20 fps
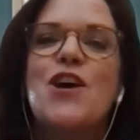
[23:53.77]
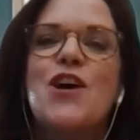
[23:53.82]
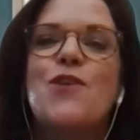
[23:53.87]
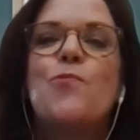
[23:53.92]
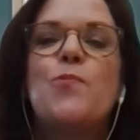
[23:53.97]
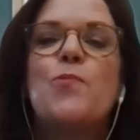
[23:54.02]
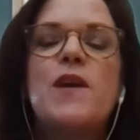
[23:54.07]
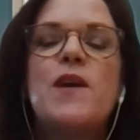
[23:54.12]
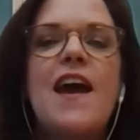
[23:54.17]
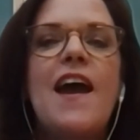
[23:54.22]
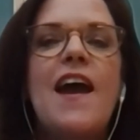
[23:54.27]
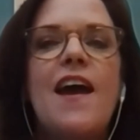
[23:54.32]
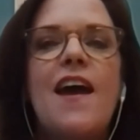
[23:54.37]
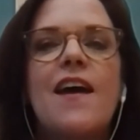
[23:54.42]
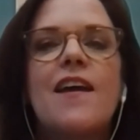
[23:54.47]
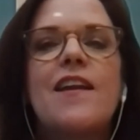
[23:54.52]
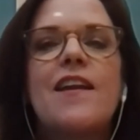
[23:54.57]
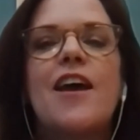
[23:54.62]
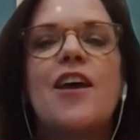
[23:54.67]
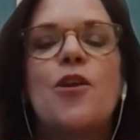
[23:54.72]
We
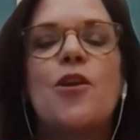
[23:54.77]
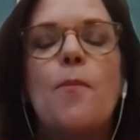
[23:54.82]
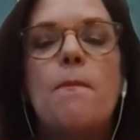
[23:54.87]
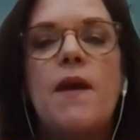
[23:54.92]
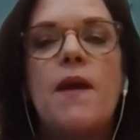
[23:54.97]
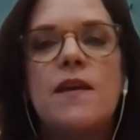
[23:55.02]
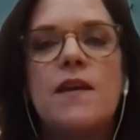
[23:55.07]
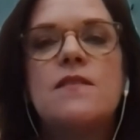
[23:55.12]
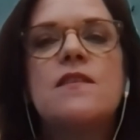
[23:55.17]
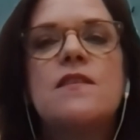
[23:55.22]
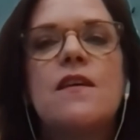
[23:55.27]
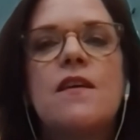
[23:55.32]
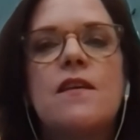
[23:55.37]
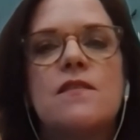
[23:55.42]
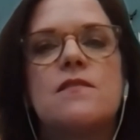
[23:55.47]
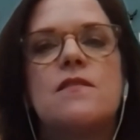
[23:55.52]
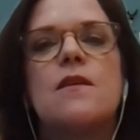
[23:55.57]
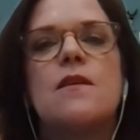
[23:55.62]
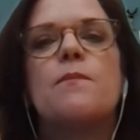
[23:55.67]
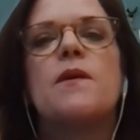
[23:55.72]
had an amazing
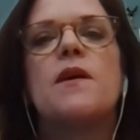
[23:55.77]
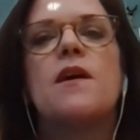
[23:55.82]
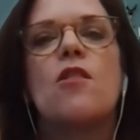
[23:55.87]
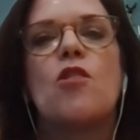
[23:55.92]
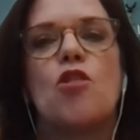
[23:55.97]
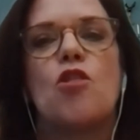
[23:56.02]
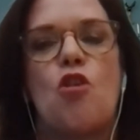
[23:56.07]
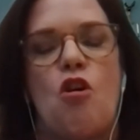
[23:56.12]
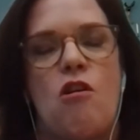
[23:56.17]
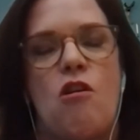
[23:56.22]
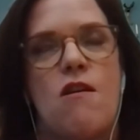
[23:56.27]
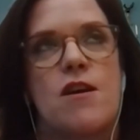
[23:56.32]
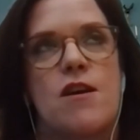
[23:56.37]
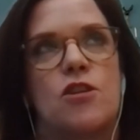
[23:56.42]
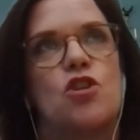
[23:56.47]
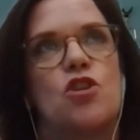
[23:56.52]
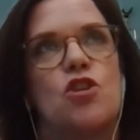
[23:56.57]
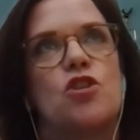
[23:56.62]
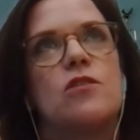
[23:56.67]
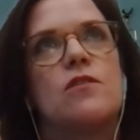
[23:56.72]
exhibit
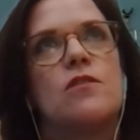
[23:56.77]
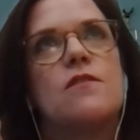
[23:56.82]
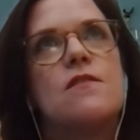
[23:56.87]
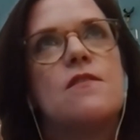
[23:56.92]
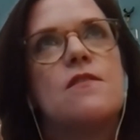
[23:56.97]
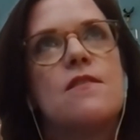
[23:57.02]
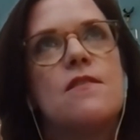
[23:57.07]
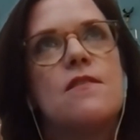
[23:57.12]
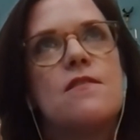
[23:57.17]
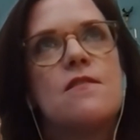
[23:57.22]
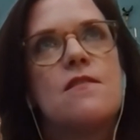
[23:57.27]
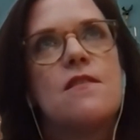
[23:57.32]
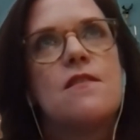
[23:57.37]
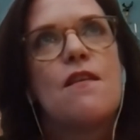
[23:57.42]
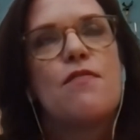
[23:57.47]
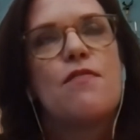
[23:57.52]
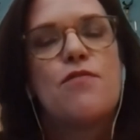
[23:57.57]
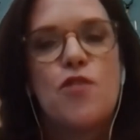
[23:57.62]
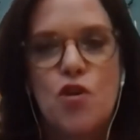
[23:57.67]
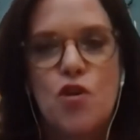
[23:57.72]
launch
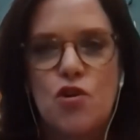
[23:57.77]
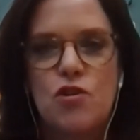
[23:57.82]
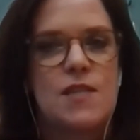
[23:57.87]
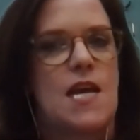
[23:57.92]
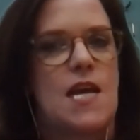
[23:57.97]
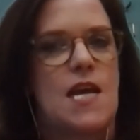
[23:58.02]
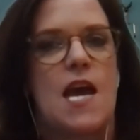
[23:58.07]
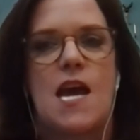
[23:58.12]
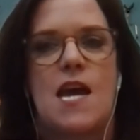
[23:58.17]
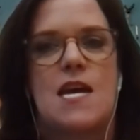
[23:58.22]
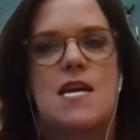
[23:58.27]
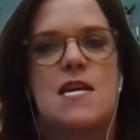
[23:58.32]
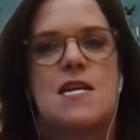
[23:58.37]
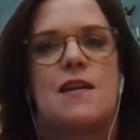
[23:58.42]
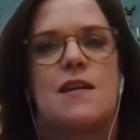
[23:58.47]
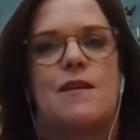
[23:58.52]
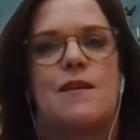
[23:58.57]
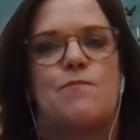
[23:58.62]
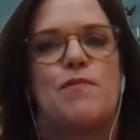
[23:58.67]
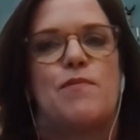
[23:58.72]
Thursday
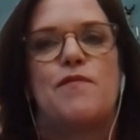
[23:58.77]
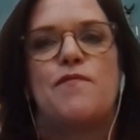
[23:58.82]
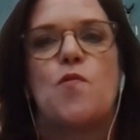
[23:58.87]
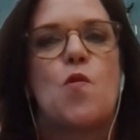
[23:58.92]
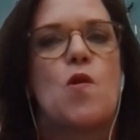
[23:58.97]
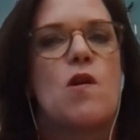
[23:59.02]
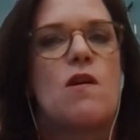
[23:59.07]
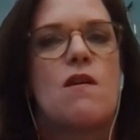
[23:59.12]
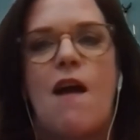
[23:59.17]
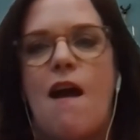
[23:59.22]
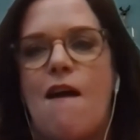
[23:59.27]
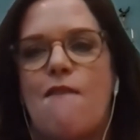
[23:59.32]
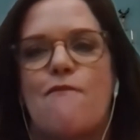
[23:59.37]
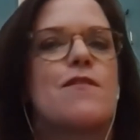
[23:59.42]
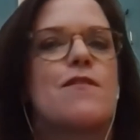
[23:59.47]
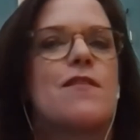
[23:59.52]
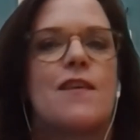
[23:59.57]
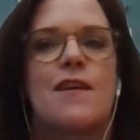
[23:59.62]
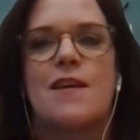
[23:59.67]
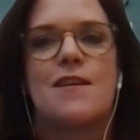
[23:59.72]
before
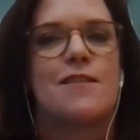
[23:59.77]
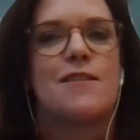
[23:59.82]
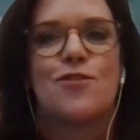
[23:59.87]
everything